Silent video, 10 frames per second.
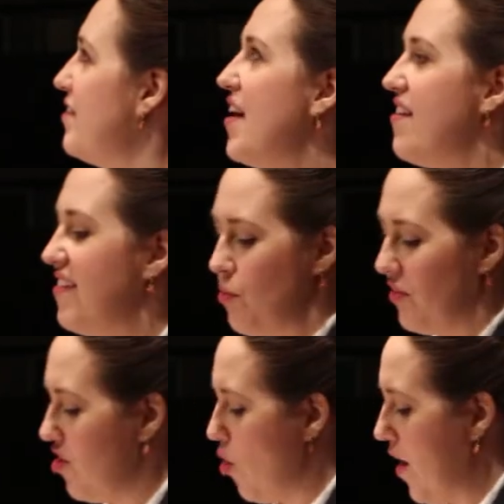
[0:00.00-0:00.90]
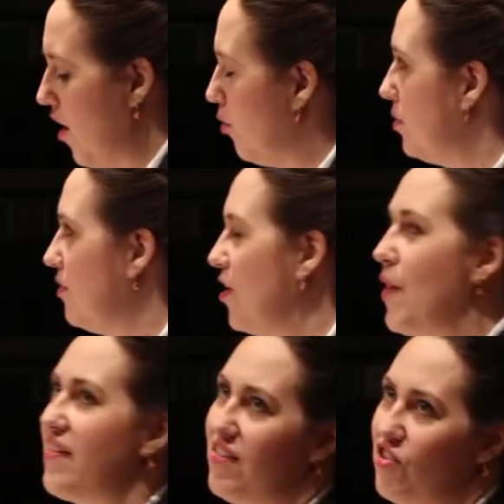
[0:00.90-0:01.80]
Tennessee was no help. You know,
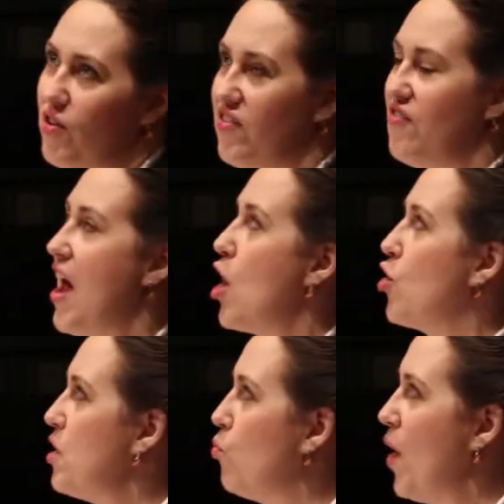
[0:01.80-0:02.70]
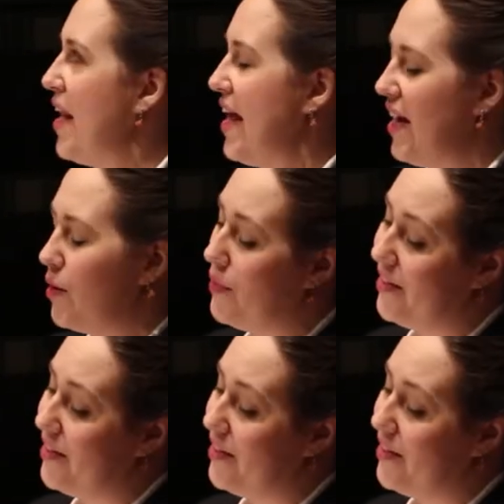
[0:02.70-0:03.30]
my sister is very winning,